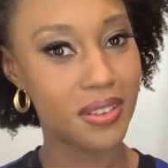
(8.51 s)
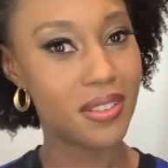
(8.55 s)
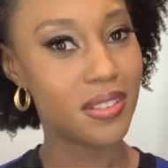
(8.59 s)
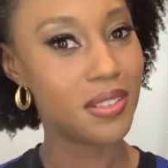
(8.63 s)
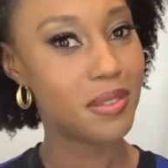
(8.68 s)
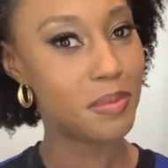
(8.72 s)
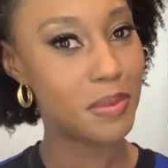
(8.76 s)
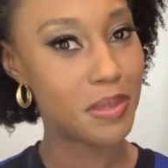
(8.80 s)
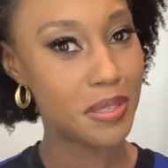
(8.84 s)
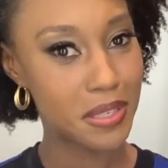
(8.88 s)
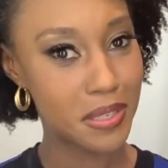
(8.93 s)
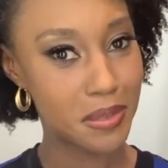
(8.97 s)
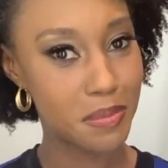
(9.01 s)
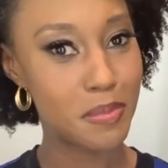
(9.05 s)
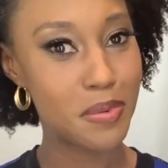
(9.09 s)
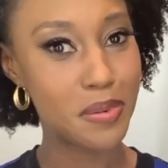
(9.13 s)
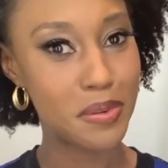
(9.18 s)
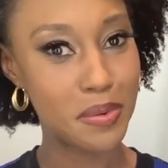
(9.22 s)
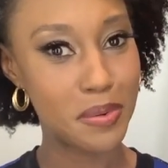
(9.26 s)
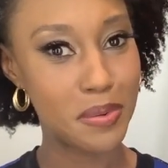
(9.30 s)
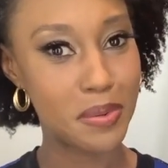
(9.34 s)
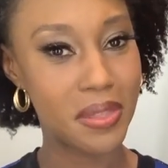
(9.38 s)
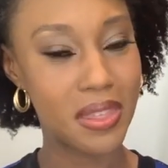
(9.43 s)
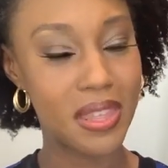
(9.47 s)
It's been
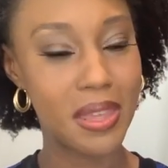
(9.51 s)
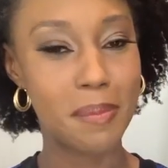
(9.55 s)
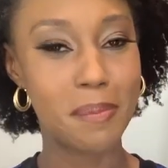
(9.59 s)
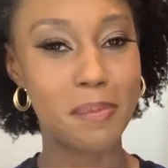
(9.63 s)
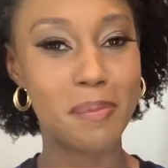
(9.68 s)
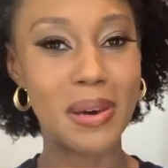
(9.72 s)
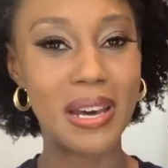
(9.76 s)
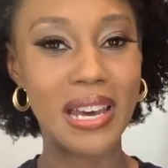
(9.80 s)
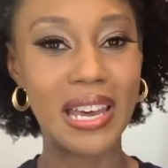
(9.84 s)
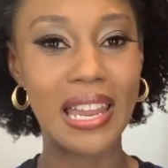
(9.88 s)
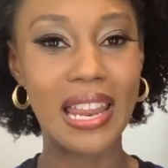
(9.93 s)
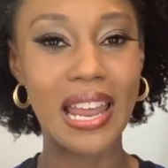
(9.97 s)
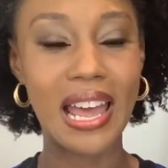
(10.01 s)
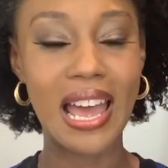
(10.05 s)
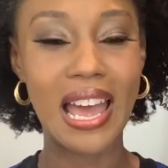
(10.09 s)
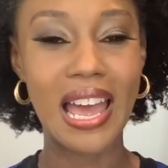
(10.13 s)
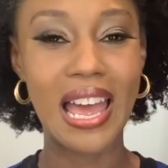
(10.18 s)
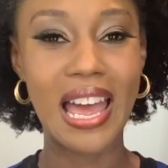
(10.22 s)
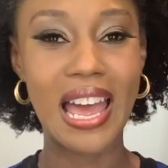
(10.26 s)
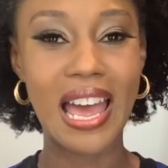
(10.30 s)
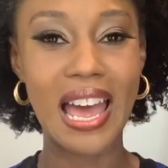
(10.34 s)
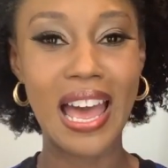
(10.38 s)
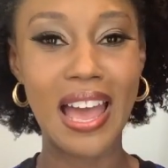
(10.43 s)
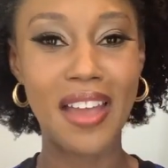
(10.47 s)
smooth, but
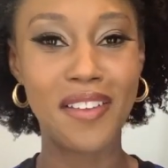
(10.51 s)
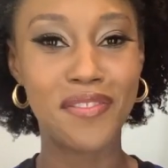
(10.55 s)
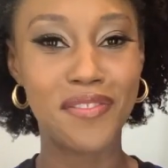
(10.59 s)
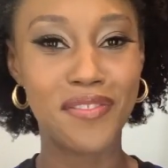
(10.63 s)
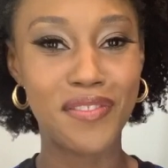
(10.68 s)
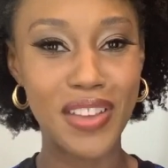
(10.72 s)
I